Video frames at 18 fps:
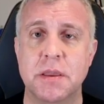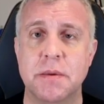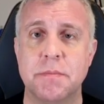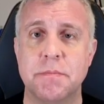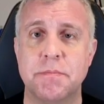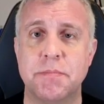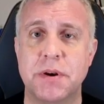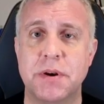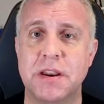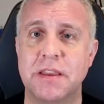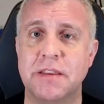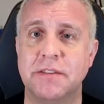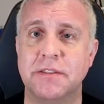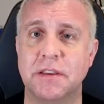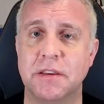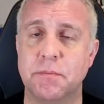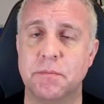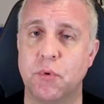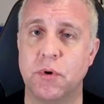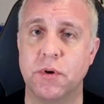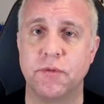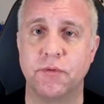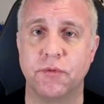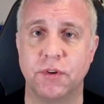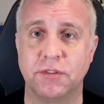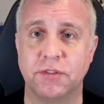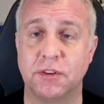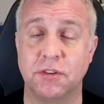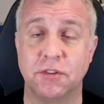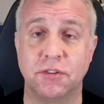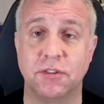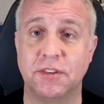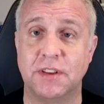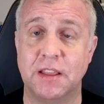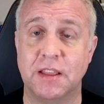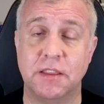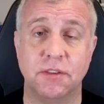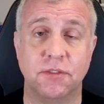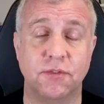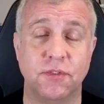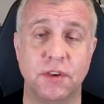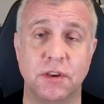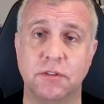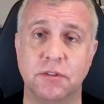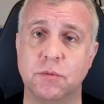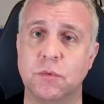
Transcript: but it is important for us to understand these fields,